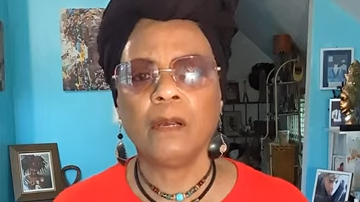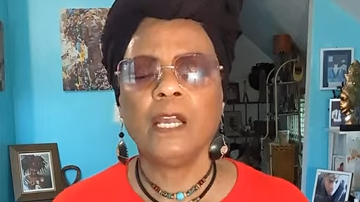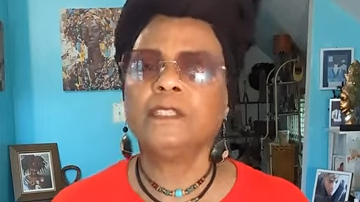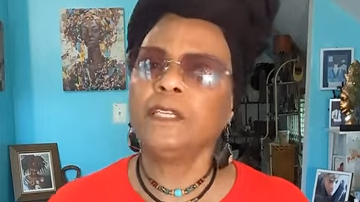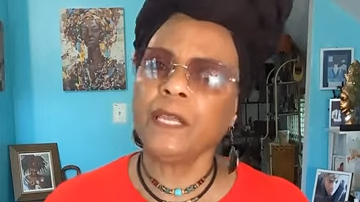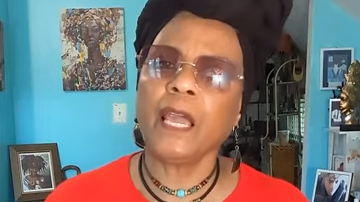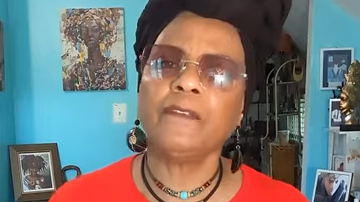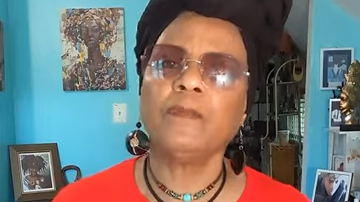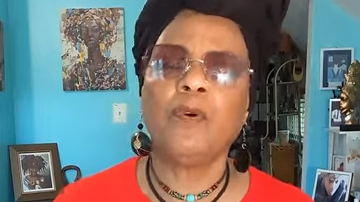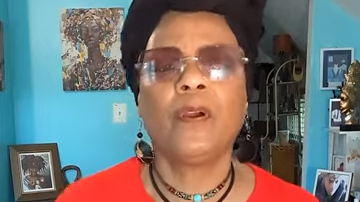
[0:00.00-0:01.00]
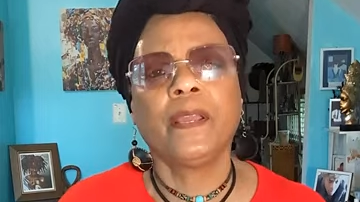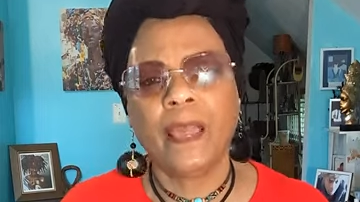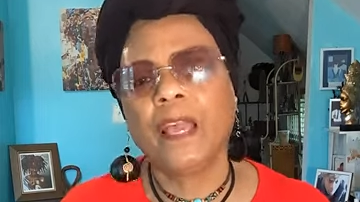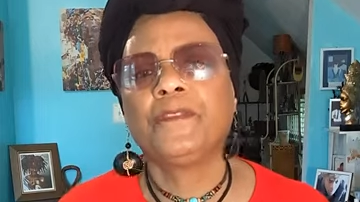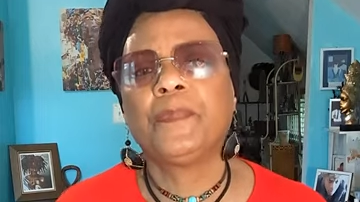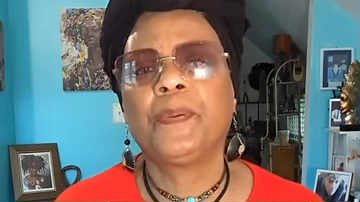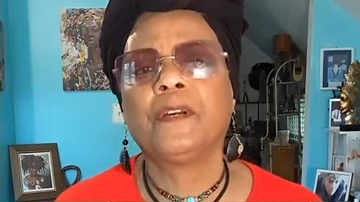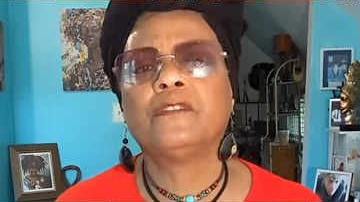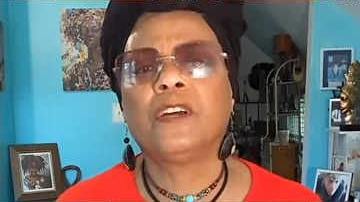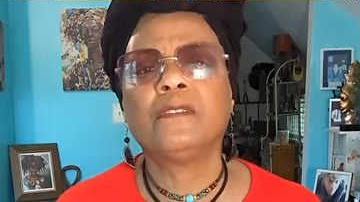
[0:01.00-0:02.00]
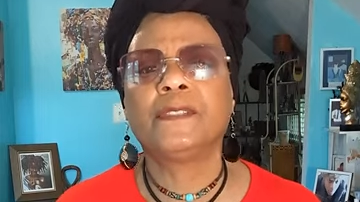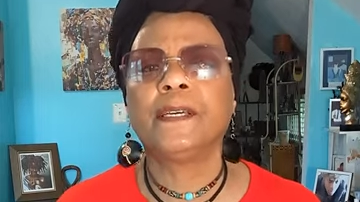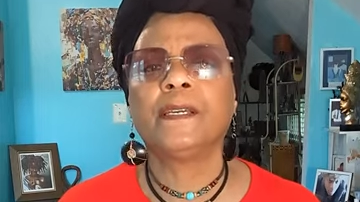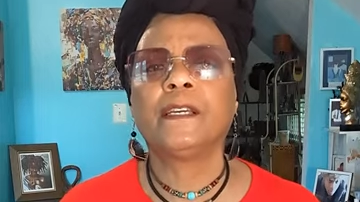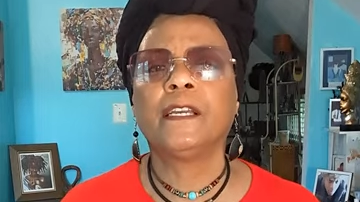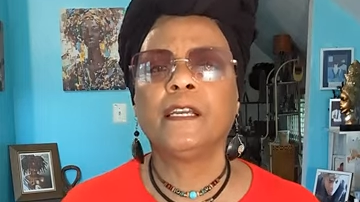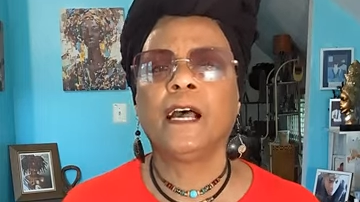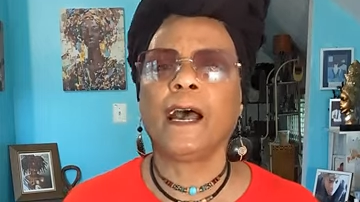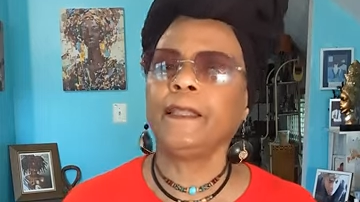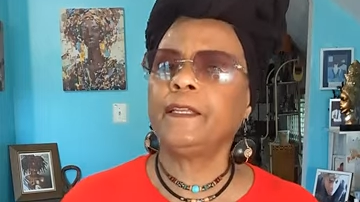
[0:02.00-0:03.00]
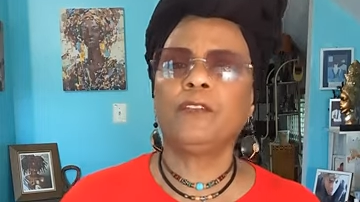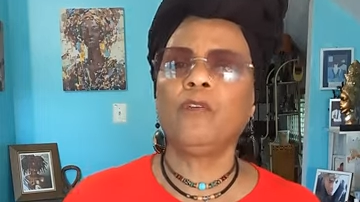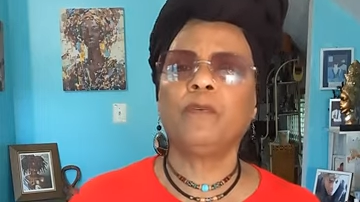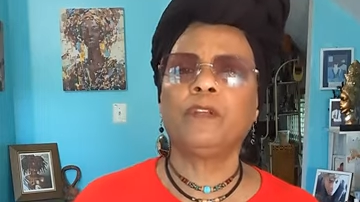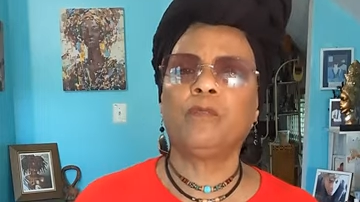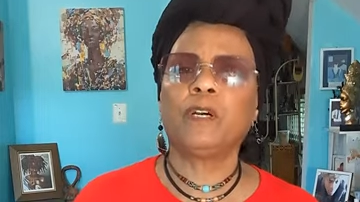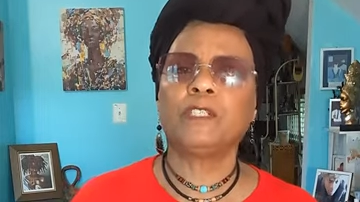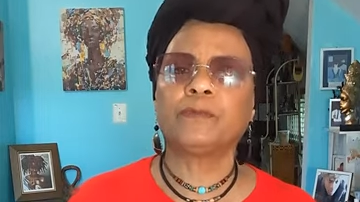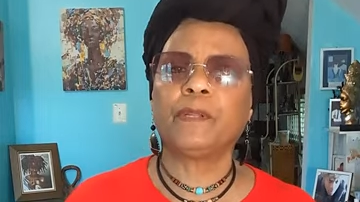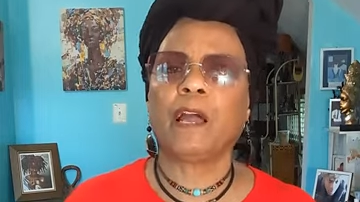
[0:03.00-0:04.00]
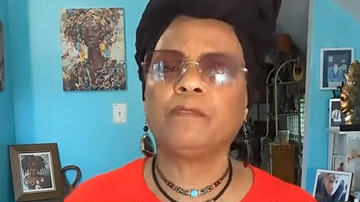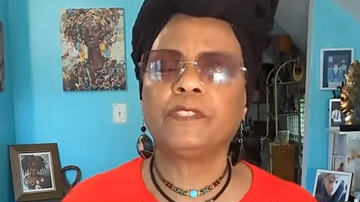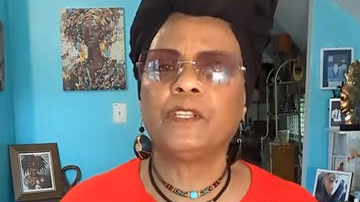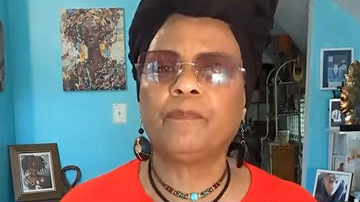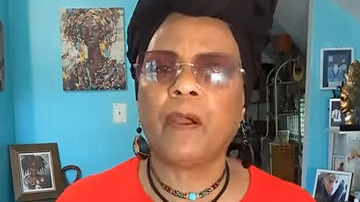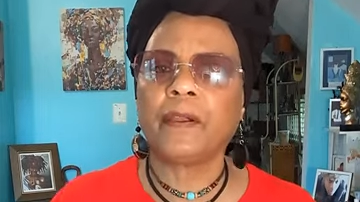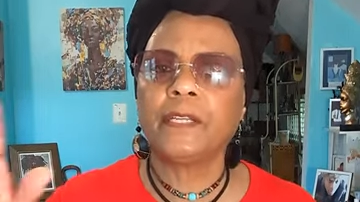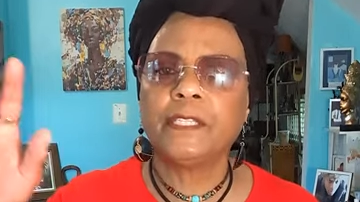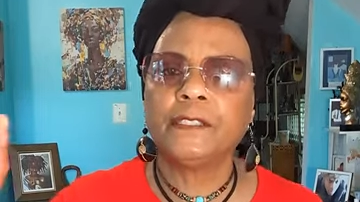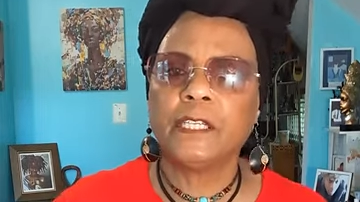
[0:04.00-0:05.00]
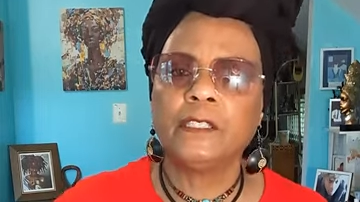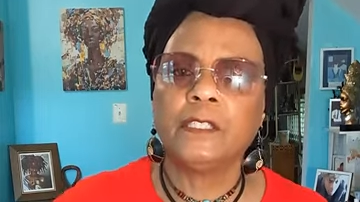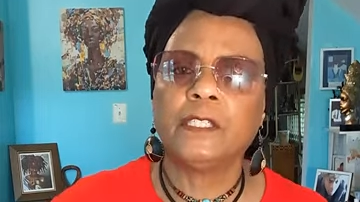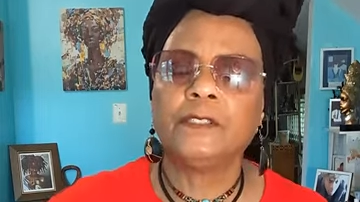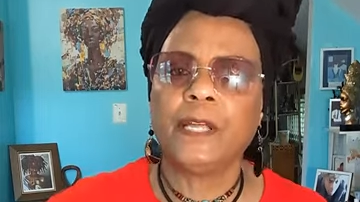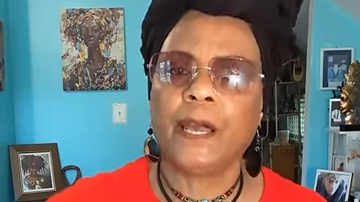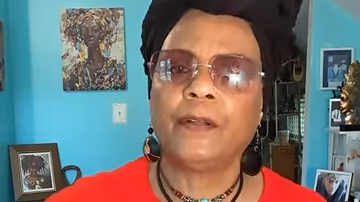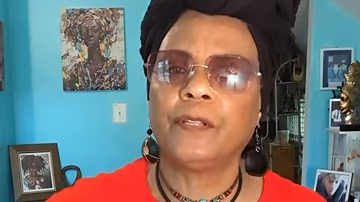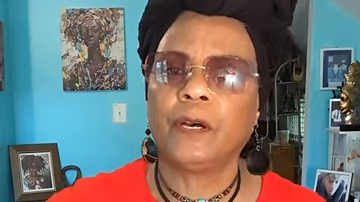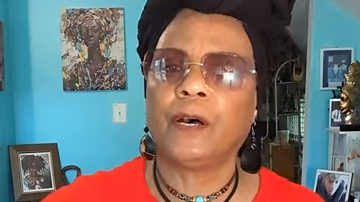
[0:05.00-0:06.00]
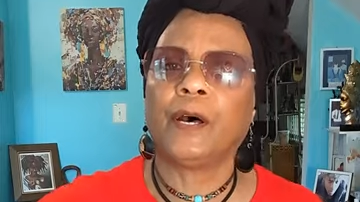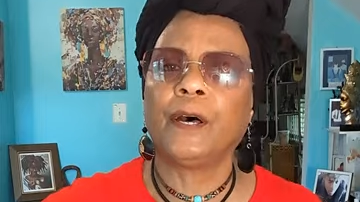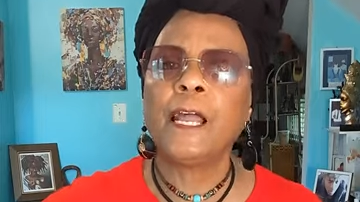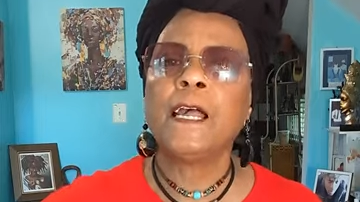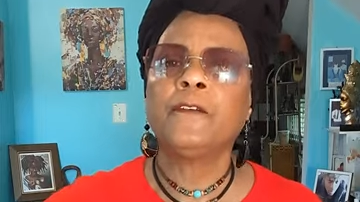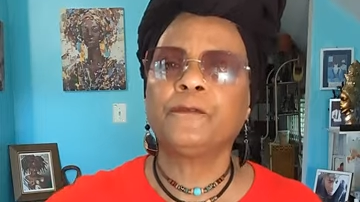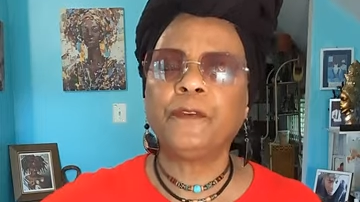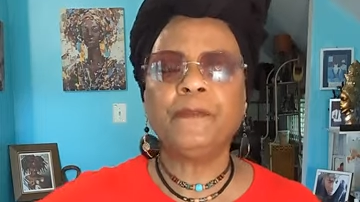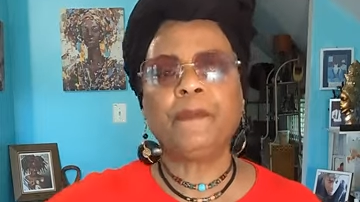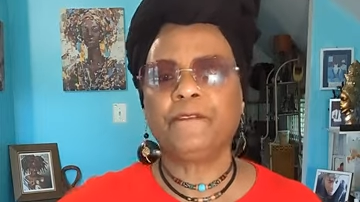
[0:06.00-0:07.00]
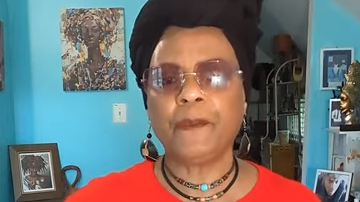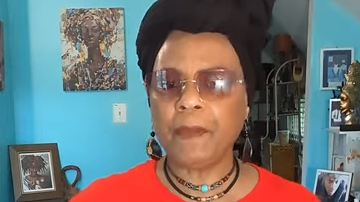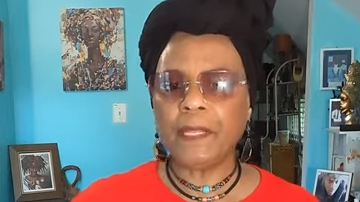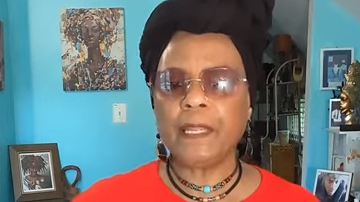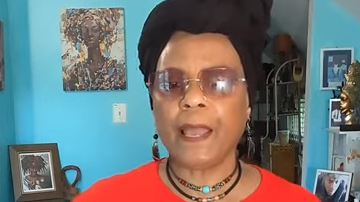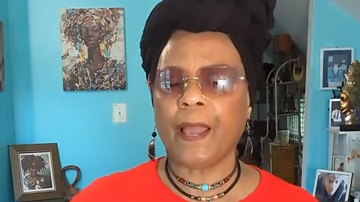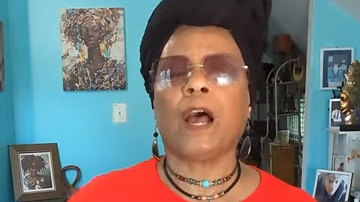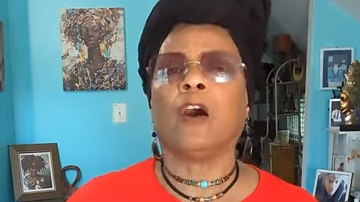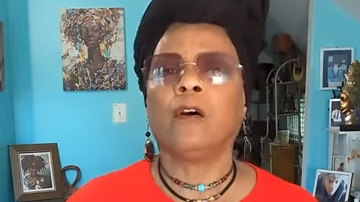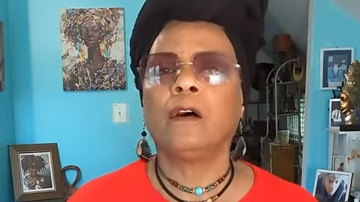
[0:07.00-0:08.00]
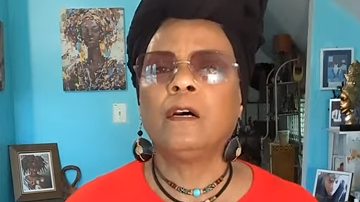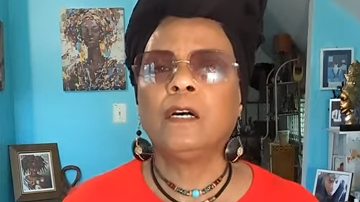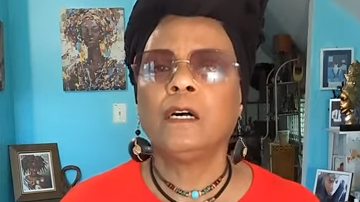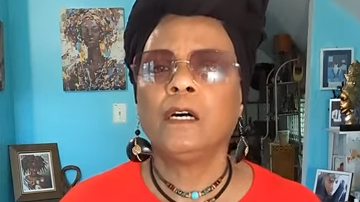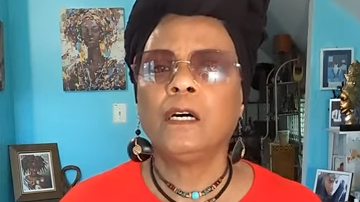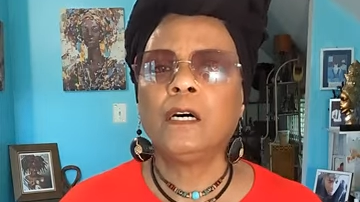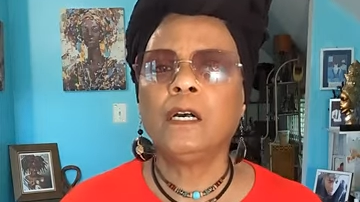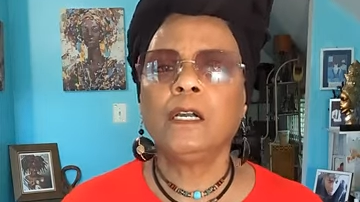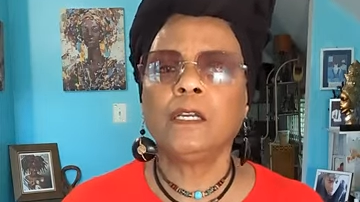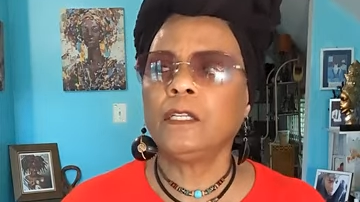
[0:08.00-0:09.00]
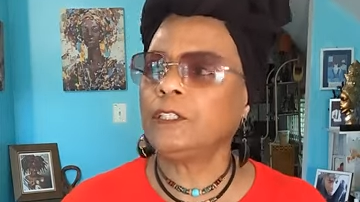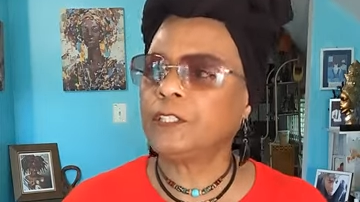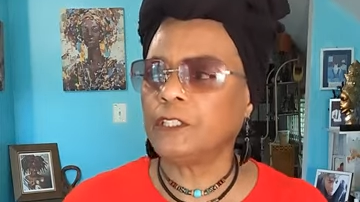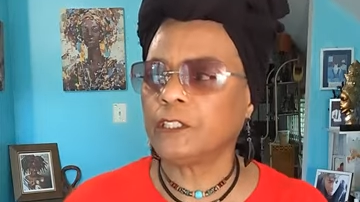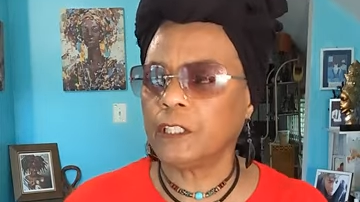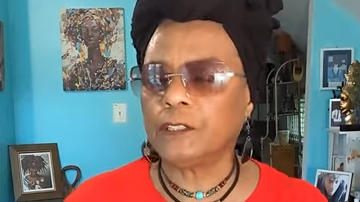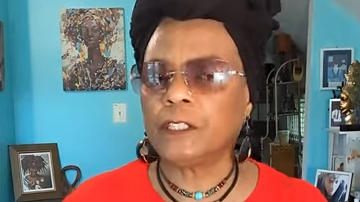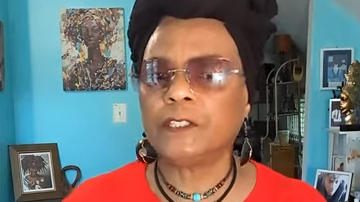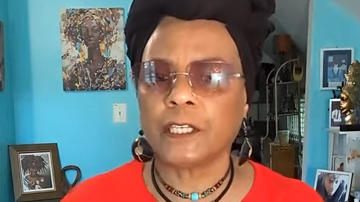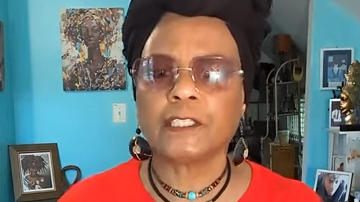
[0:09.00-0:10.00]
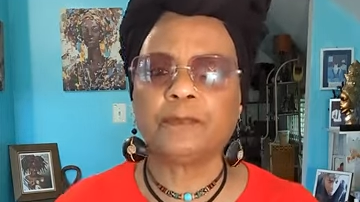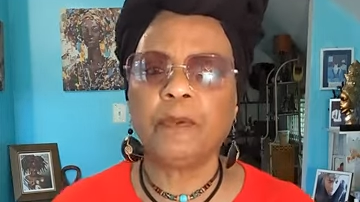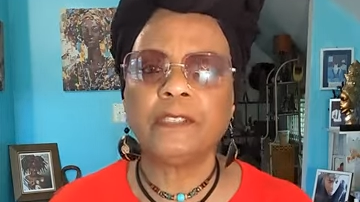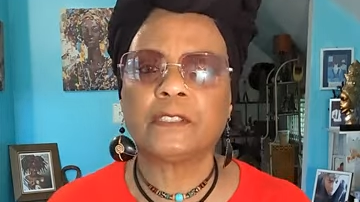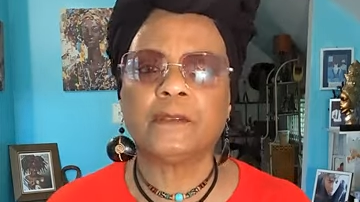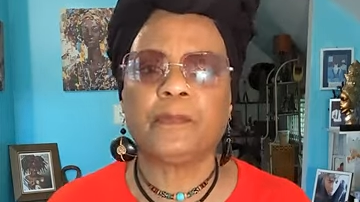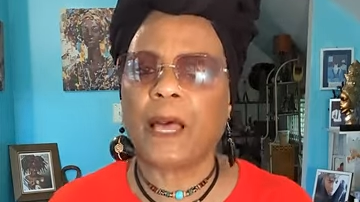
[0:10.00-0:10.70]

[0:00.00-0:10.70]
And then they have the morning after pill, don't they? I didn't know what it was when I was in the market and, and, and down the uh, fem, feminine aisle. And it's, it's, it's expensive.